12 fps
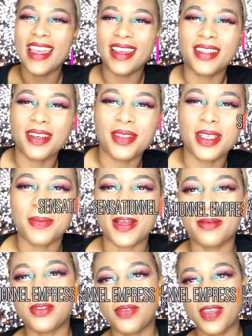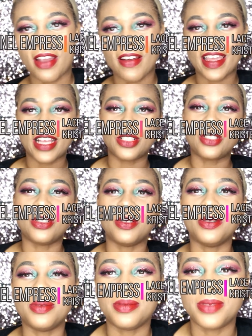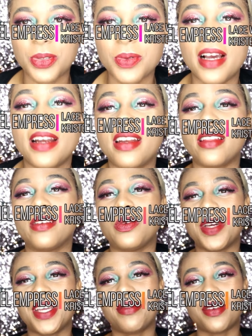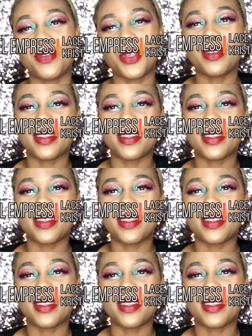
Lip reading: Hey lovelies, Madam Sophy here again to do another wig review.